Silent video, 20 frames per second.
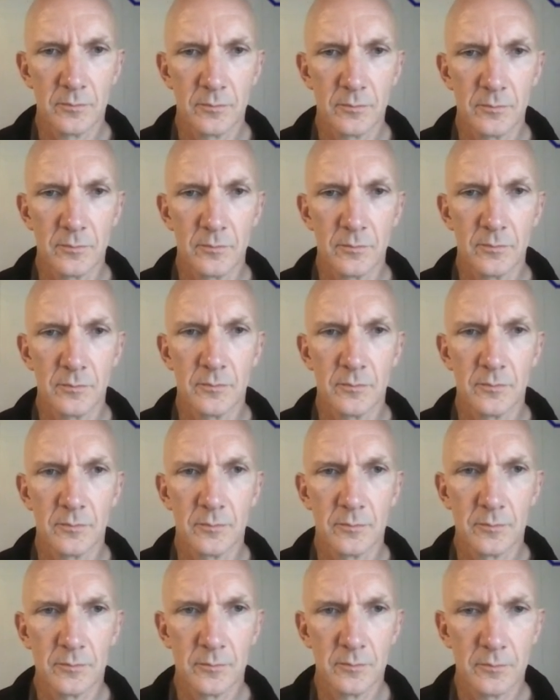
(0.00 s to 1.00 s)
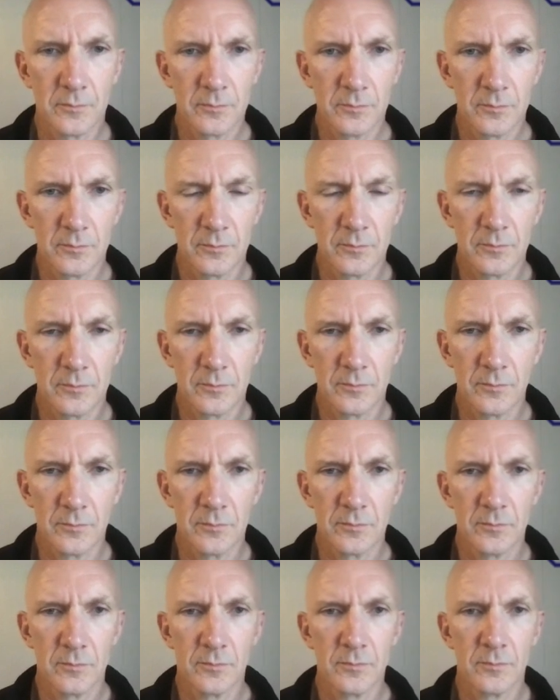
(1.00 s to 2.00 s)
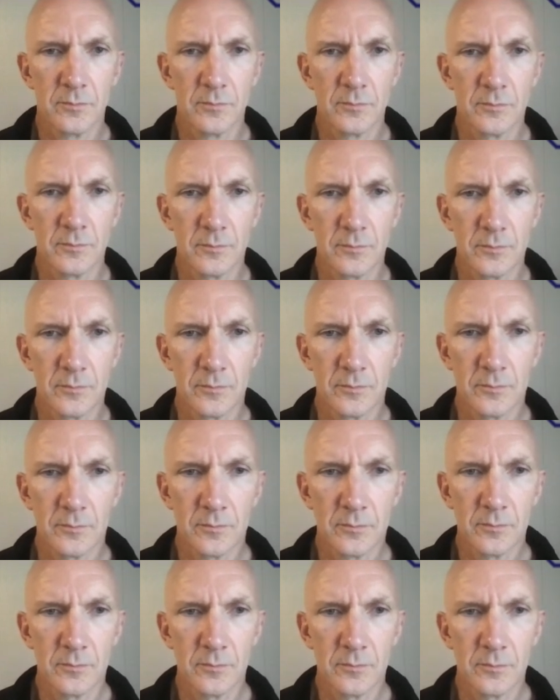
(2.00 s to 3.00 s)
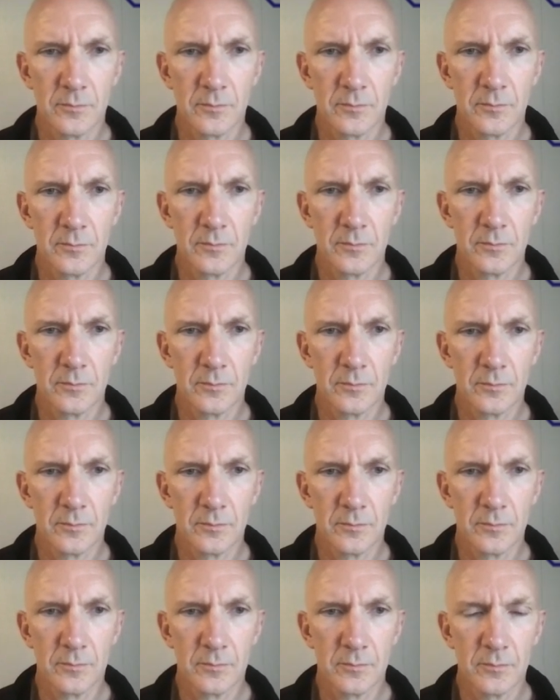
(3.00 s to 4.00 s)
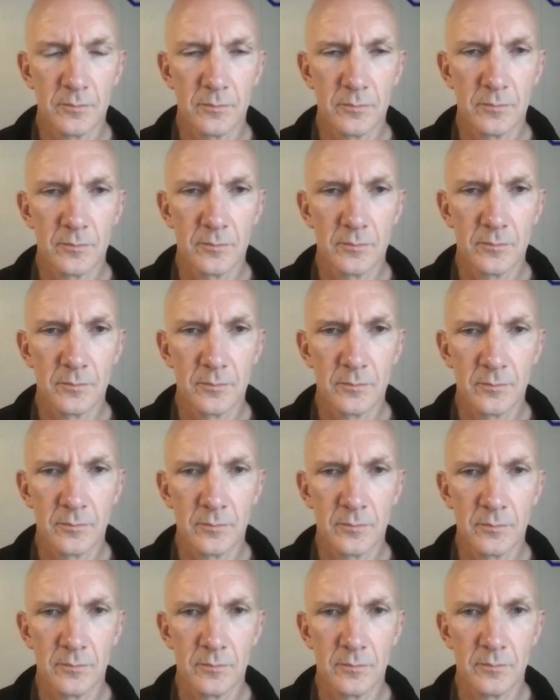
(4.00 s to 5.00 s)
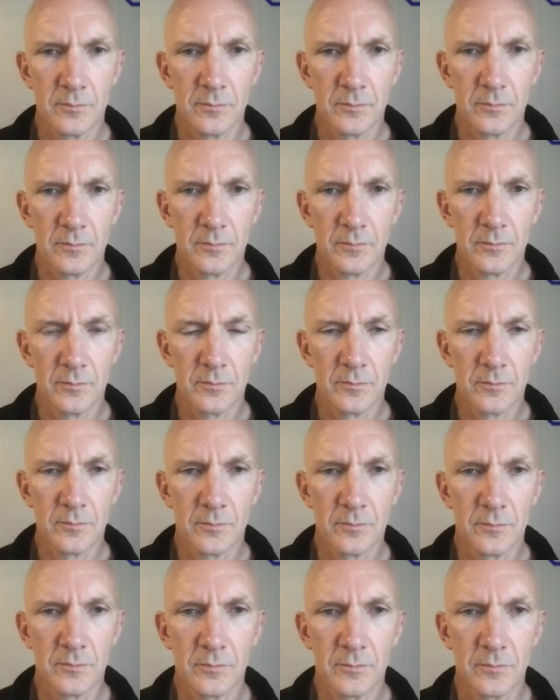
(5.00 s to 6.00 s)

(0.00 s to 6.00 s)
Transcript: [no speech]